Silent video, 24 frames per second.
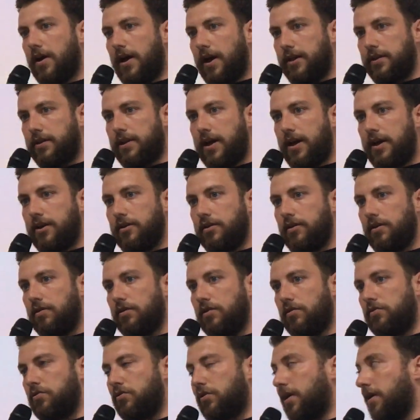And then
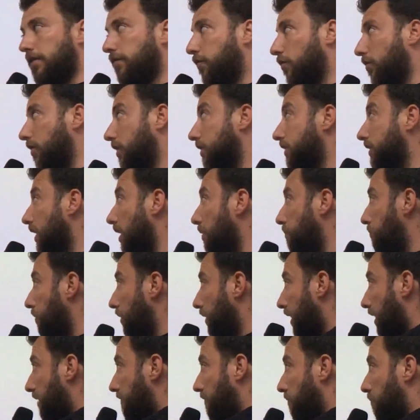you can, for
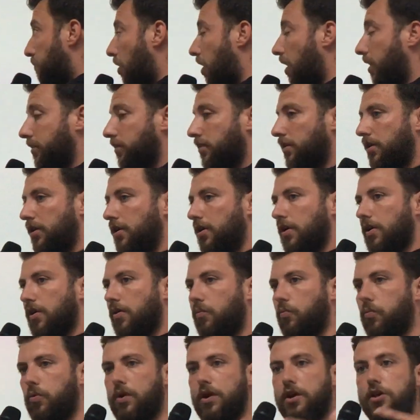example, have a bot
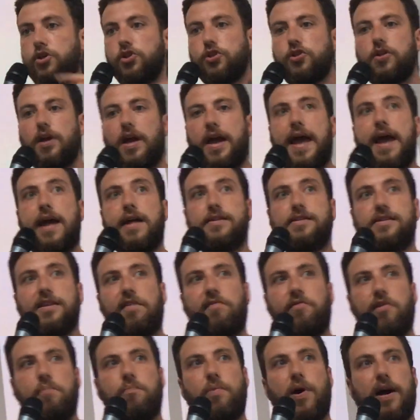which adds
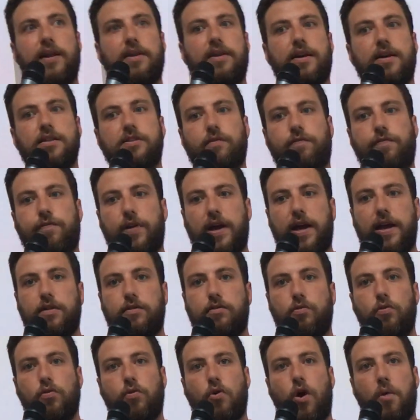everybody as a
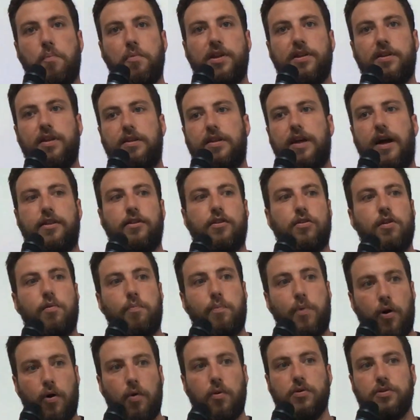friend who commented under
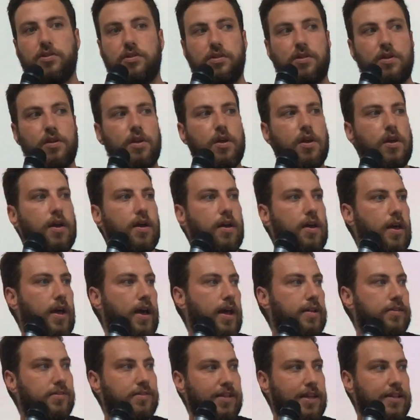your post
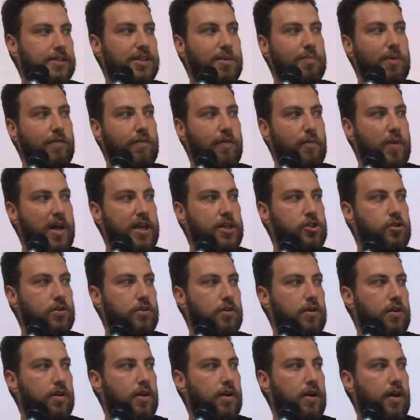and sends them information.